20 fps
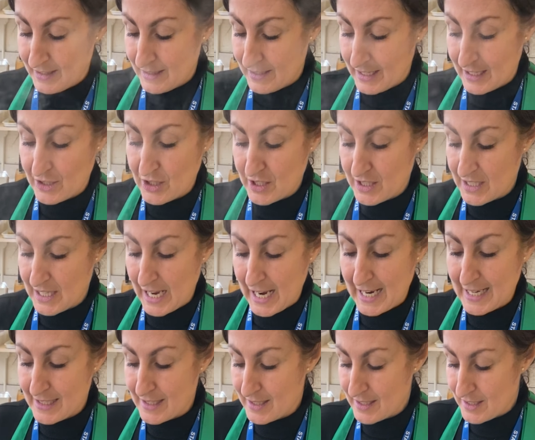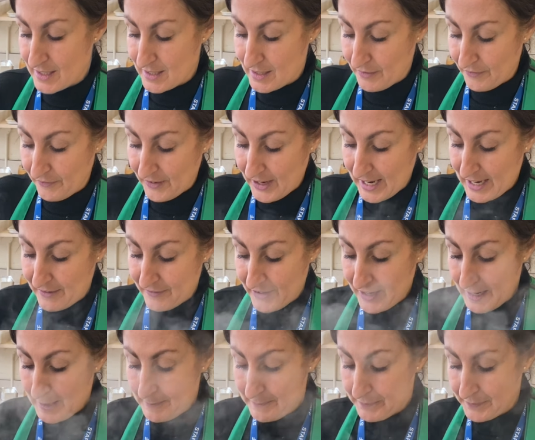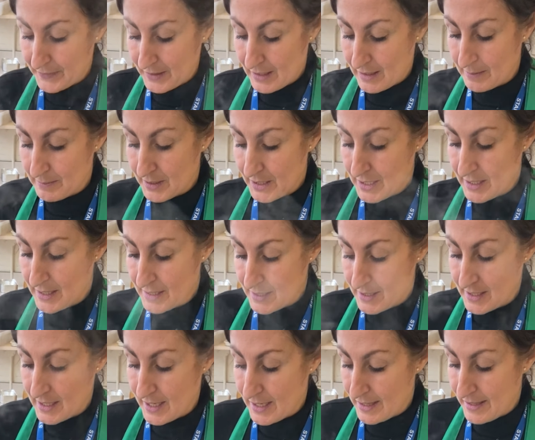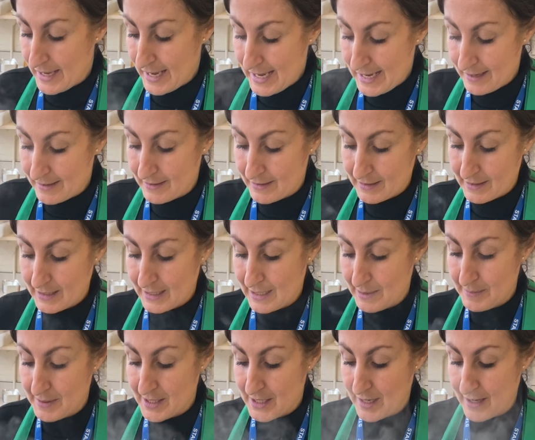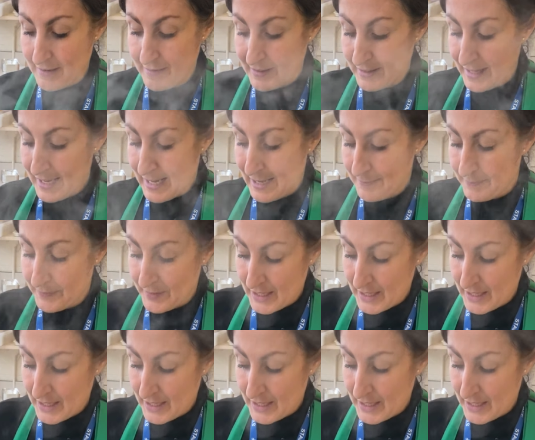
That just adds to the flavour. I'm going to stir that, keep stirring that.